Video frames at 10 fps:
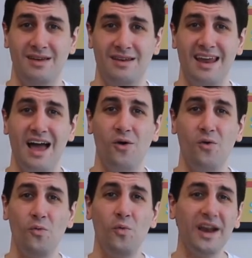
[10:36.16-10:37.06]
Now,
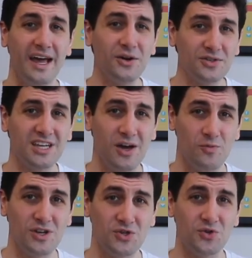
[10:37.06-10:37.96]
what else can
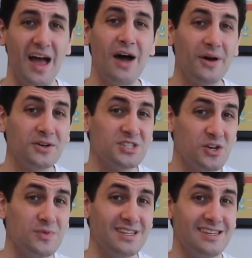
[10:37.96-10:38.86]
we do? How else
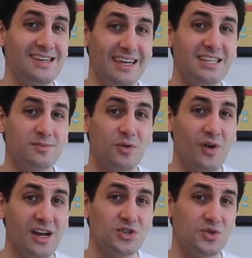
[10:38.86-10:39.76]
can we seek
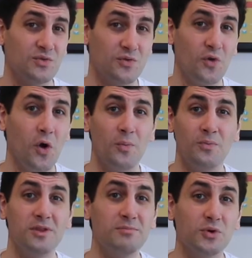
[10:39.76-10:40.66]
inspiration
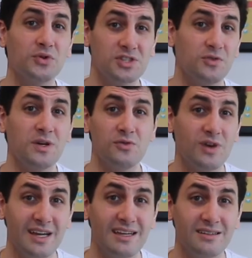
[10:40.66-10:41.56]
from the books that we
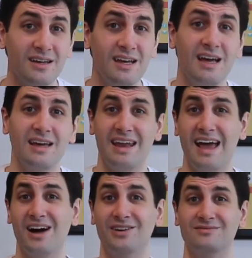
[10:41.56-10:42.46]
read?
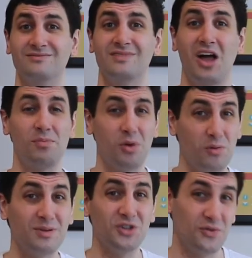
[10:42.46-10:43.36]
Now, I
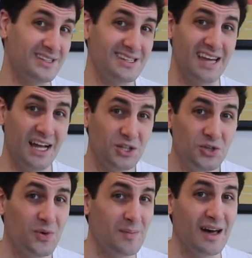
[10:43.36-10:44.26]
probably don't need to tell
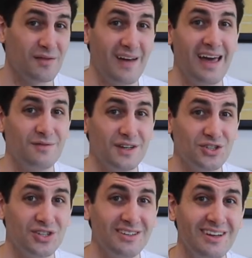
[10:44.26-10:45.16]
you about fan
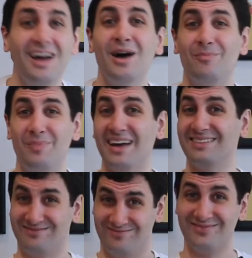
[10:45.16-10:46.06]
fiction,
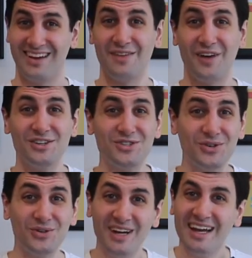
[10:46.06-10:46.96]
but if I
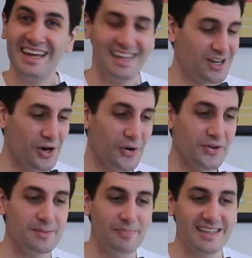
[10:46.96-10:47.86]
do, here
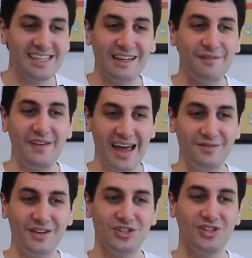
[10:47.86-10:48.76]
goes. Basically, fan
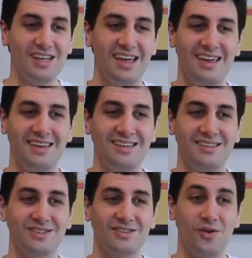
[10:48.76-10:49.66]
fiction
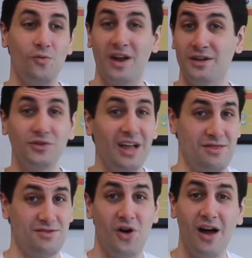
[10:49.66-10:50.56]
is wonderful
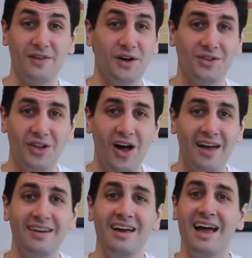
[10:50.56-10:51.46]
and thriving
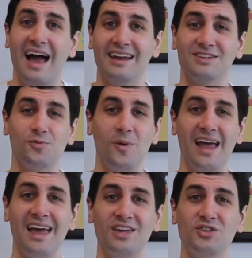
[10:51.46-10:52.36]
online, and it's
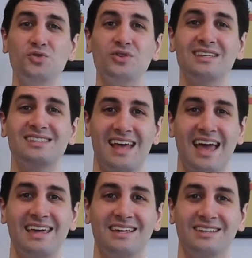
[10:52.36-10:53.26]
where you can
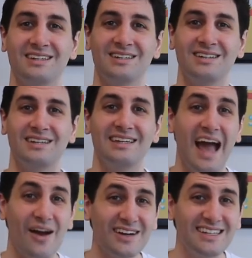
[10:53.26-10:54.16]
take
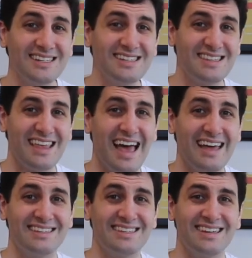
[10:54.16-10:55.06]
characters
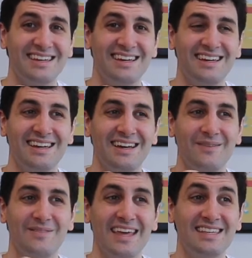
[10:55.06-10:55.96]
that
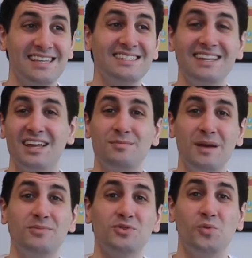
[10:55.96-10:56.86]
exist in other
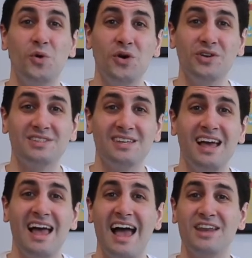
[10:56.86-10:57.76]
people's works
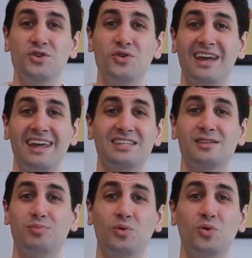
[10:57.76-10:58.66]
and you can
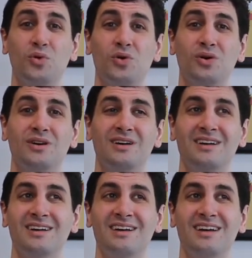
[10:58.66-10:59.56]
explore
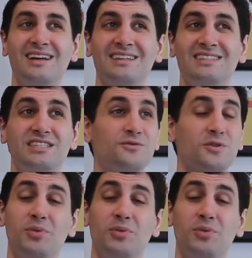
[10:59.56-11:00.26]
different